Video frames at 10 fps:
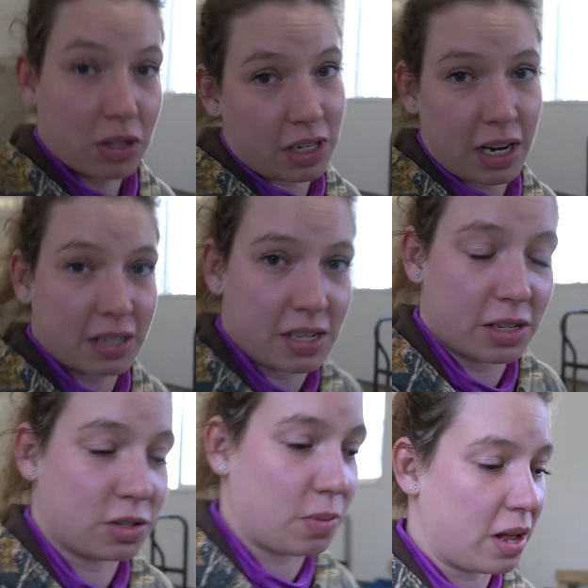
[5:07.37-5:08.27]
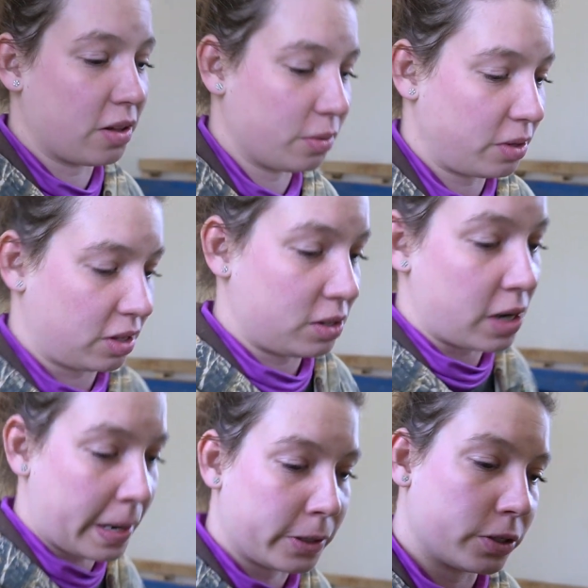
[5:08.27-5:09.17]
taxi as well, with the
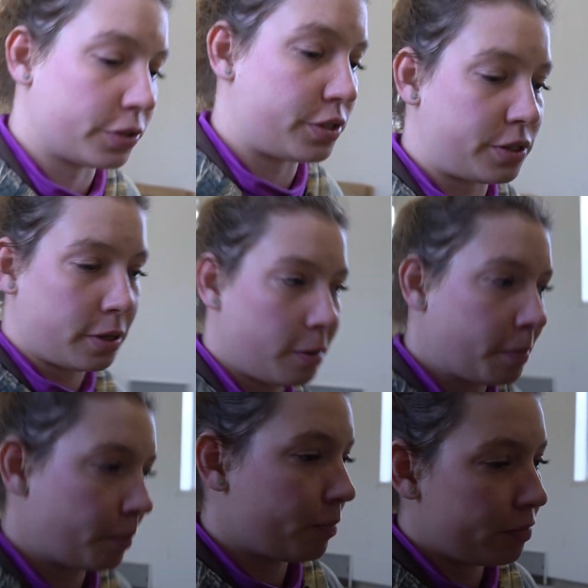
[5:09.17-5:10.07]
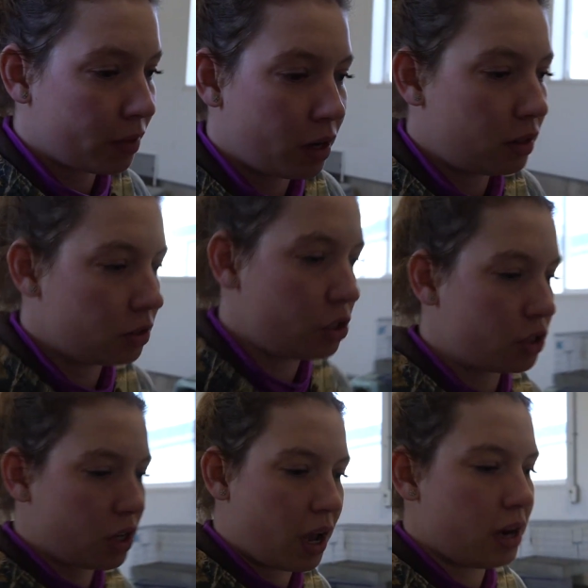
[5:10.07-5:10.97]
tires
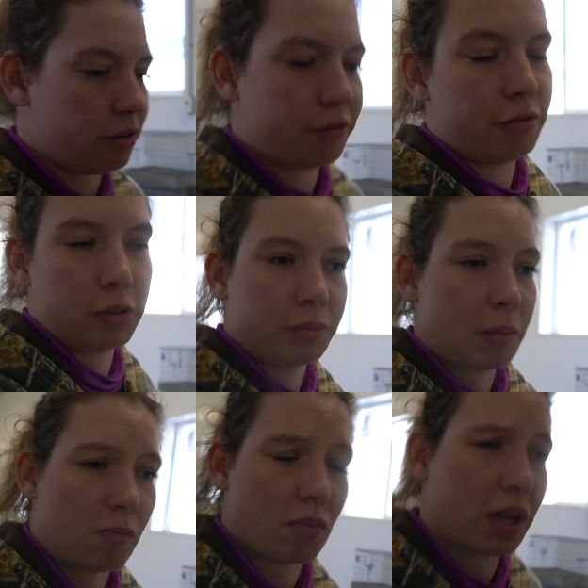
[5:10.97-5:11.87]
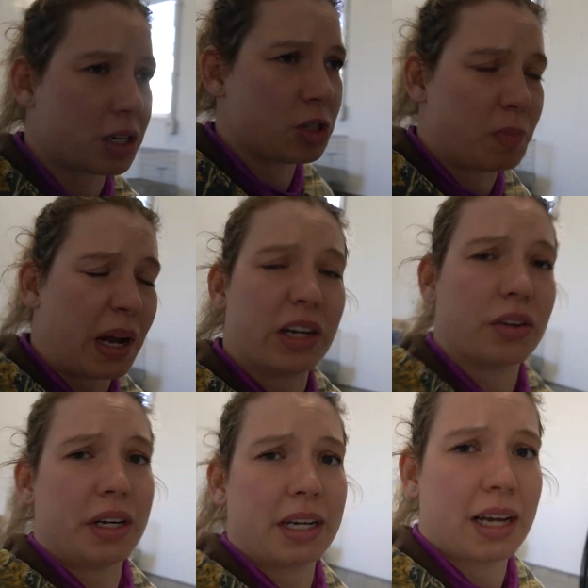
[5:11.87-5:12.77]
just kind of
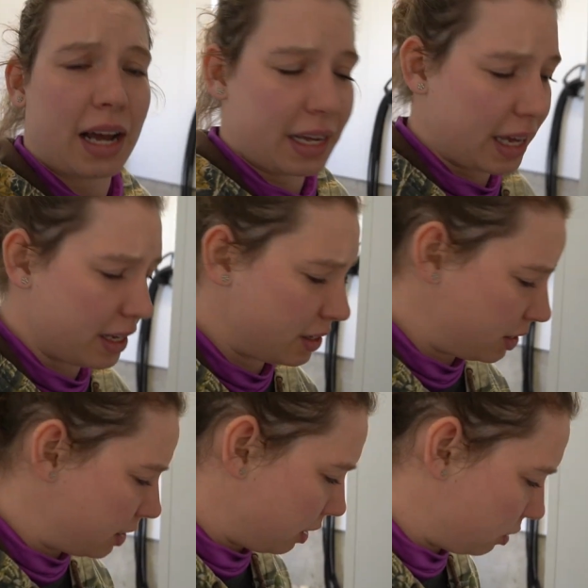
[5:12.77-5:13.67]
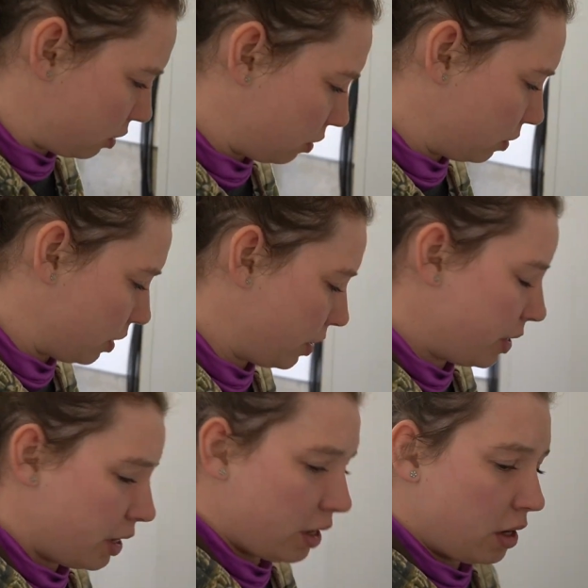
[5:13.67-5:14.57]
expiring, I guess. So
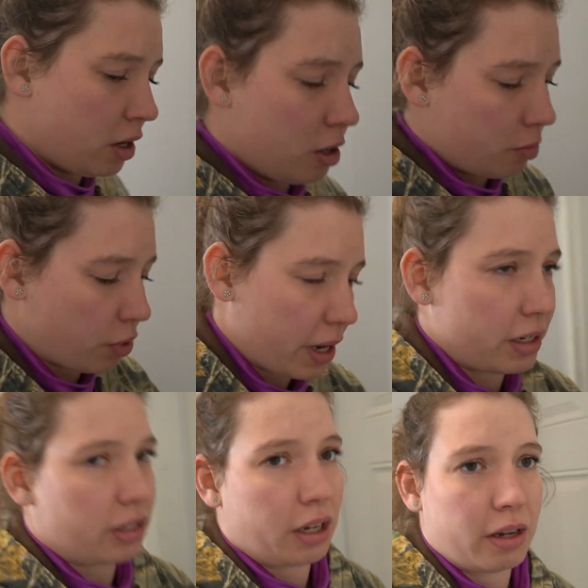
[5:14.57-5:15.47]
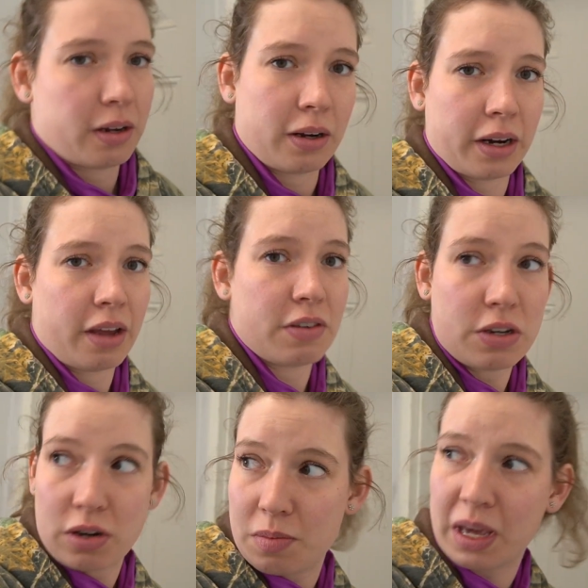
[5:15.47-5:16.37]
Brent, our heavy
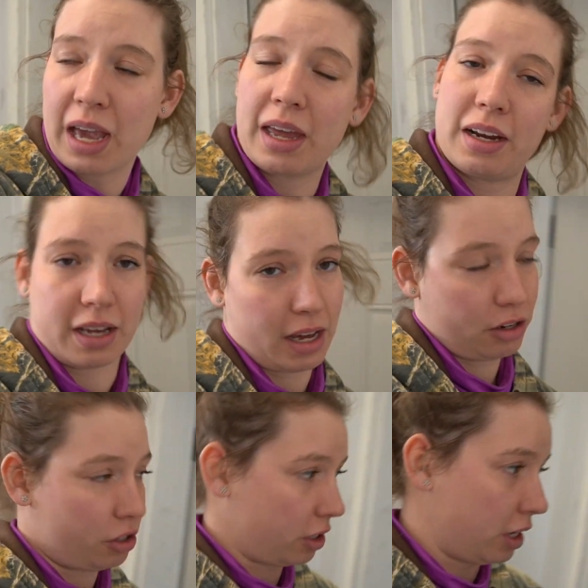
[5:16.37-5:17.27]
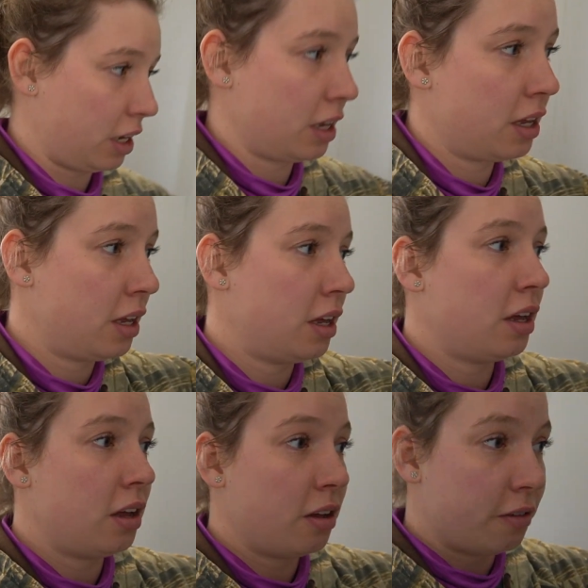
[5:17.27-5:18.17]
duty mechanic, actually
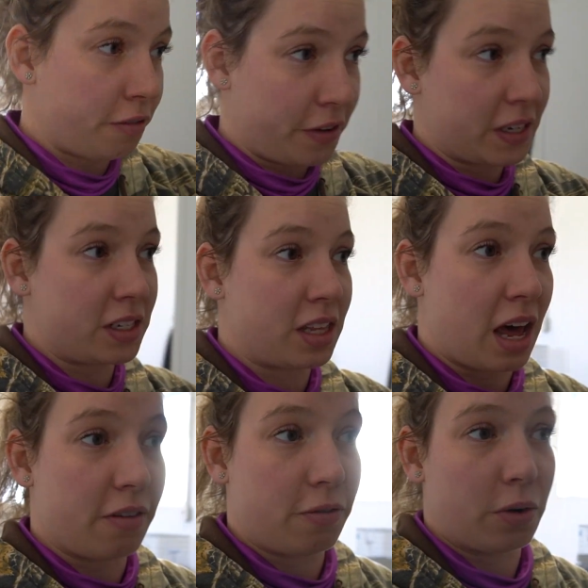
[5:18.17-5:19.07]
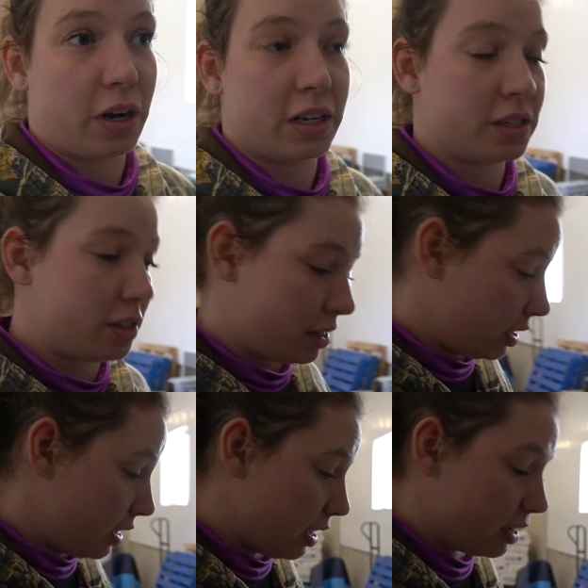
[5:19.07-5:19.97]
fixed that for us.
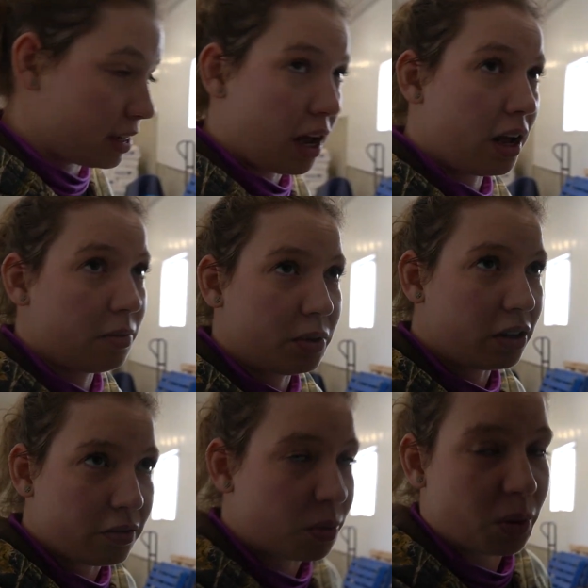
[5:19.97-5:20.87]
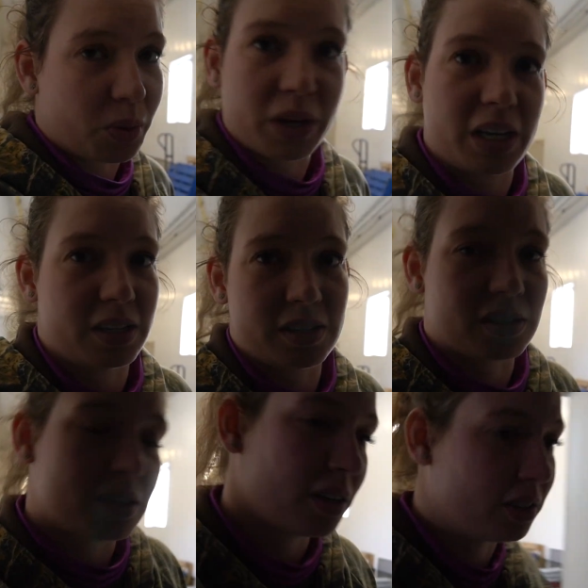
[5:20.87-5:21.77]
It's unbelievable what
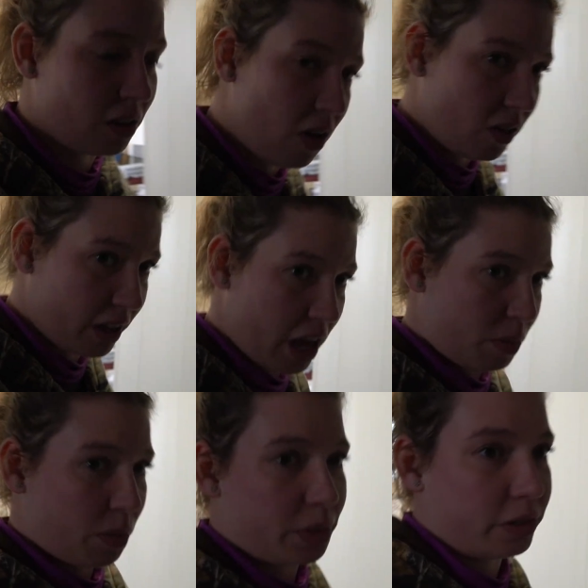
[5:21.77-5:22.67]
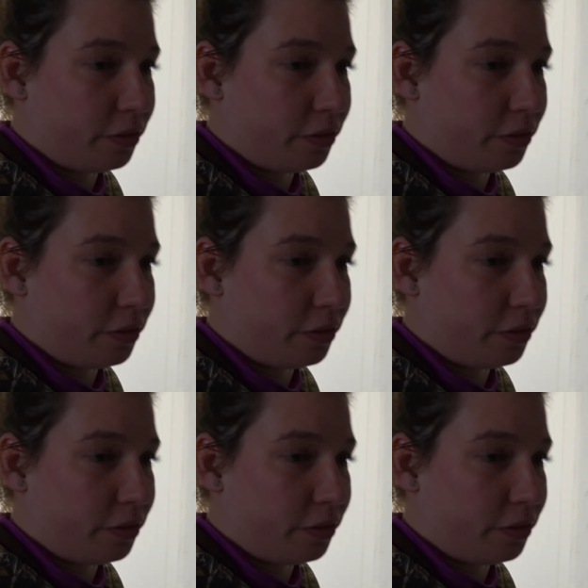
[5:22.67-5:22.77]
he's all capable of